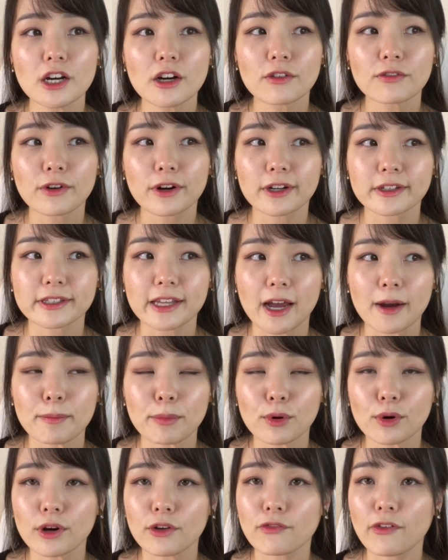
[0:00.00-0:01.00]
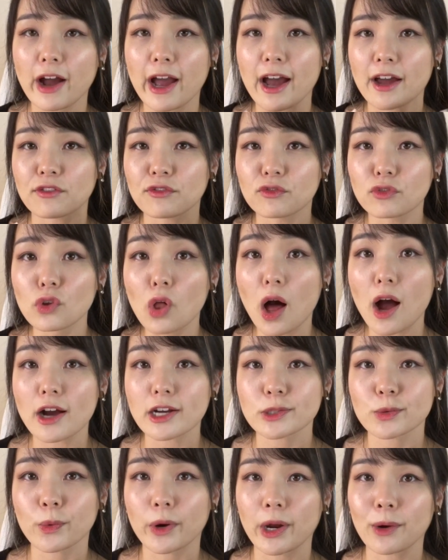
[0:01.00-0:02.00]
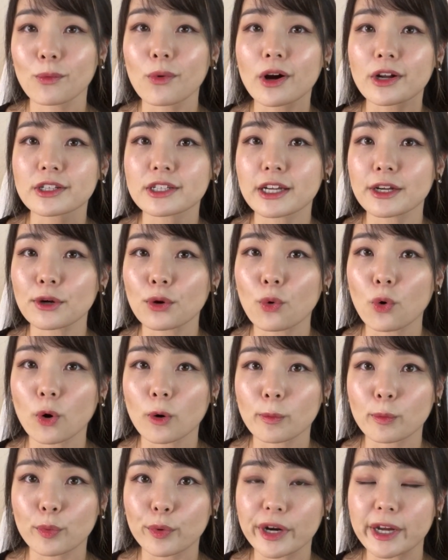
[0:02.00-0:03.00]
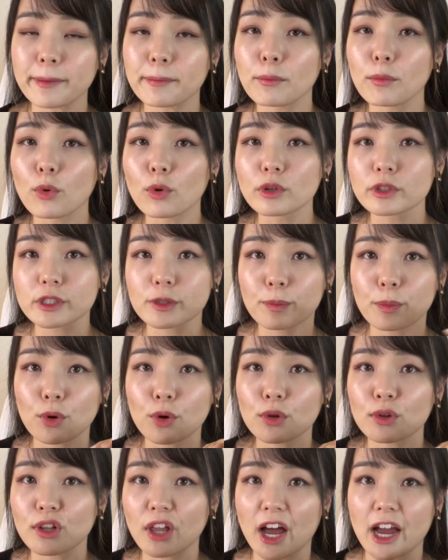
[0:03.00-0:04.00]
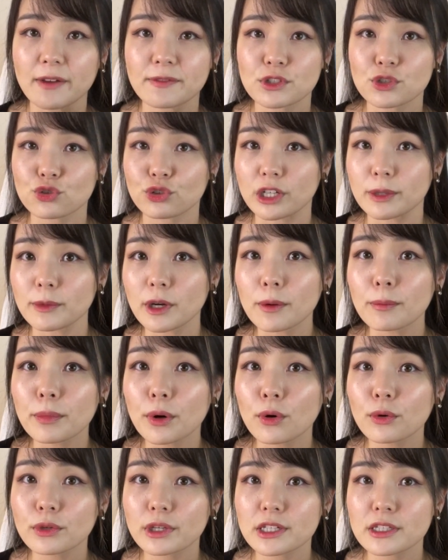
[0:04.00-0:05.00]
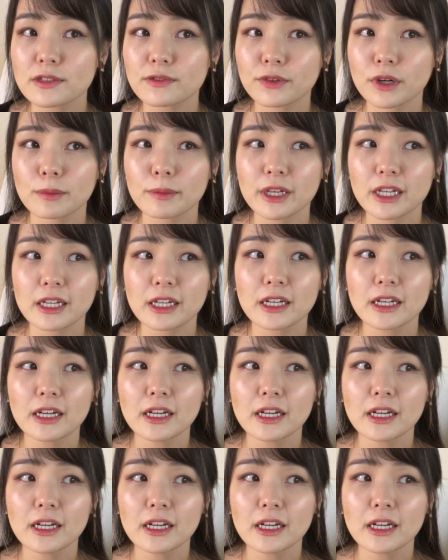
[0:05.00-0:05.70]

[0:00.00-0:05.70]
For example, if I had vlogs where I wanted to incorporate multiple live stream components from it,